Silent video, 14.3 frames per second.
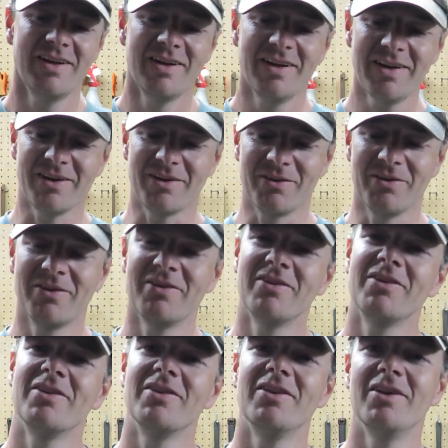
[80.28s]
Now,
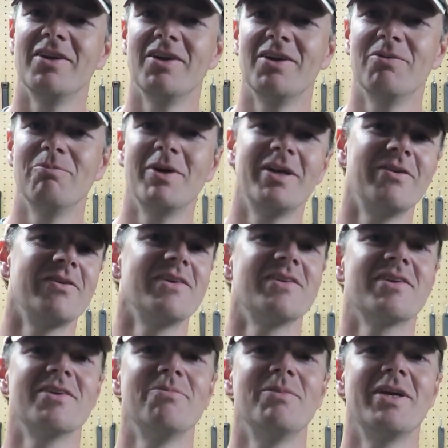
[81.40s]
the main
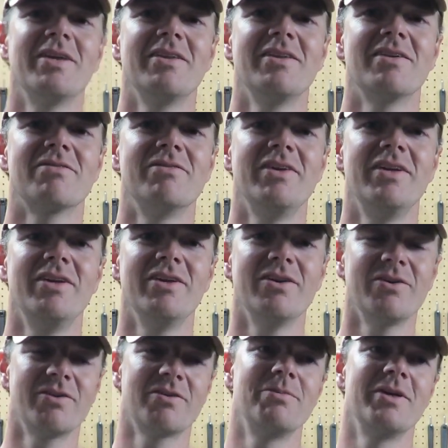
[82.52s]
reason I'm making this
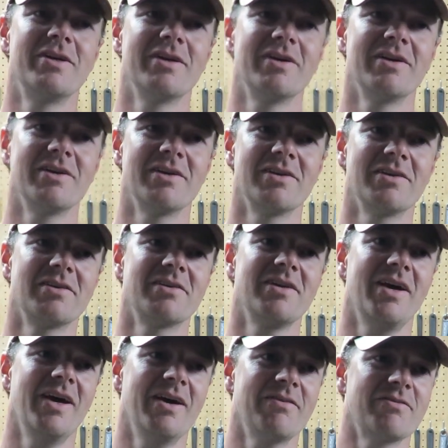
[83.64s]
video is because
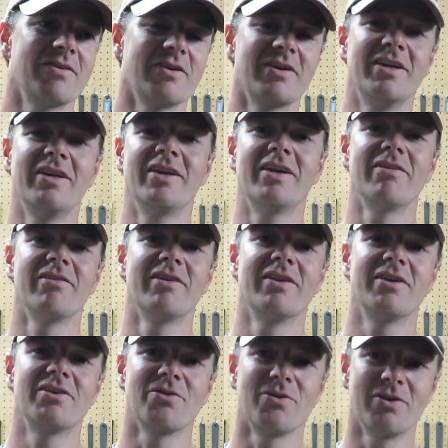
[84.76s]
after getting
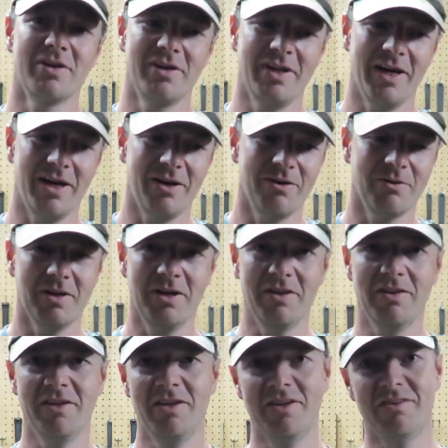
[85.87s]
everything sorted out
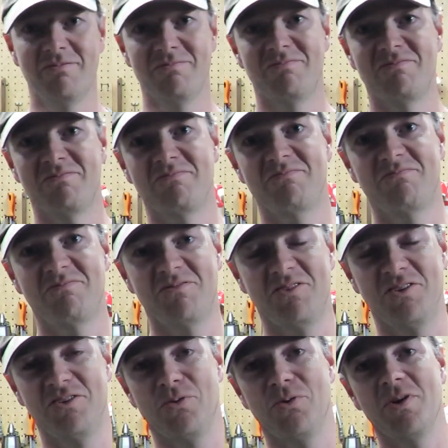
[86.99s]
and then
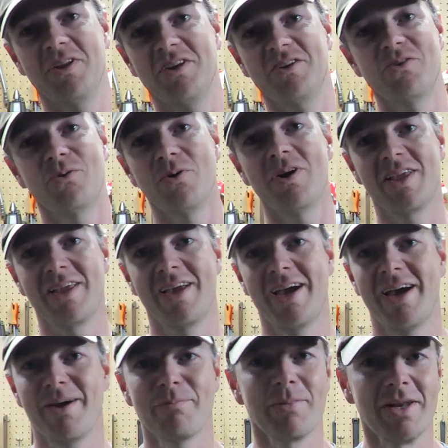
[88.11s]
2020
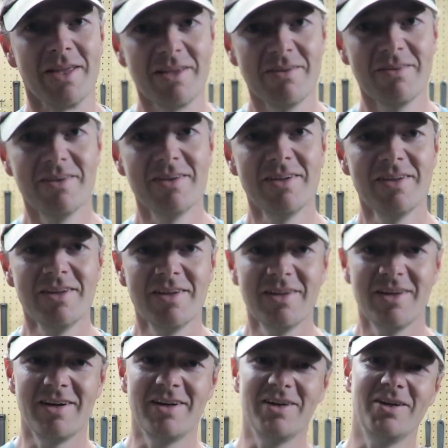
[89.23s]
happening,
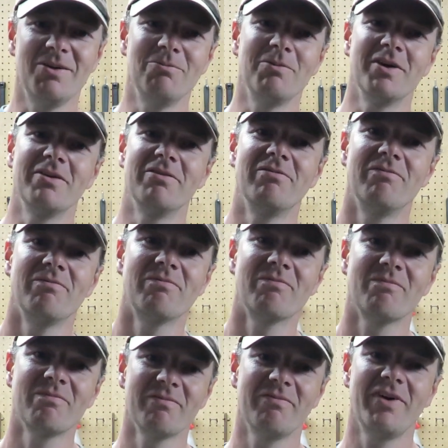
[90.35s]
I'm
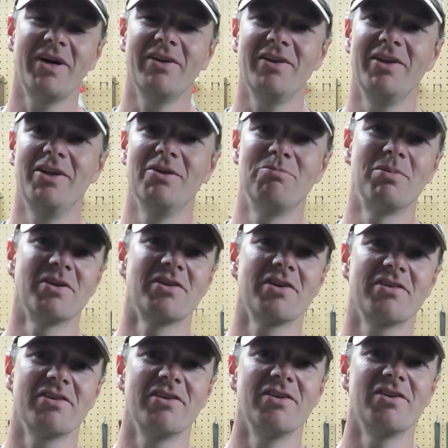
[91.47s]
finally in a
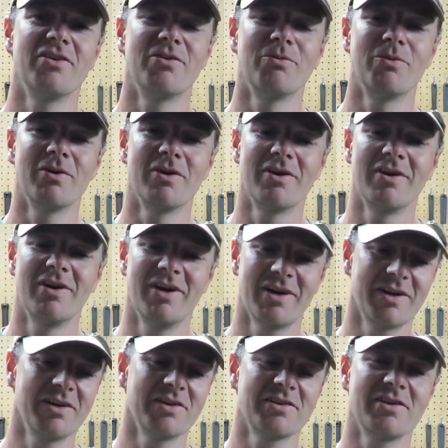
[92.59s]
position to where
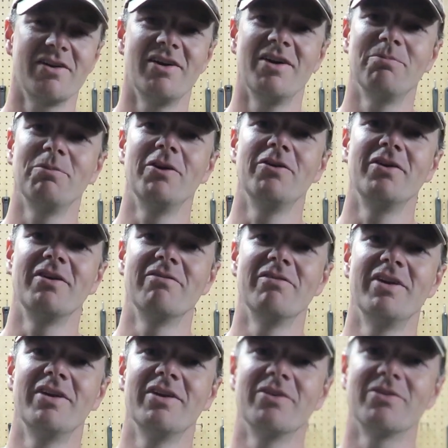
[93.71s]
I'm going to start uploading
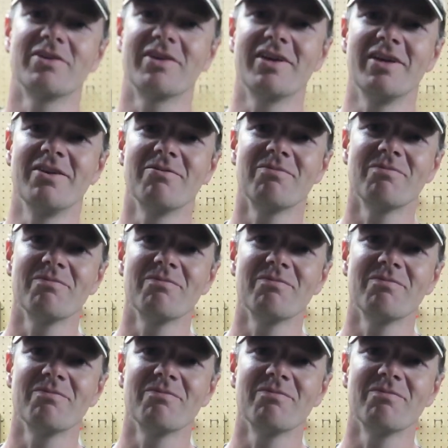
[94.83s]
videos again.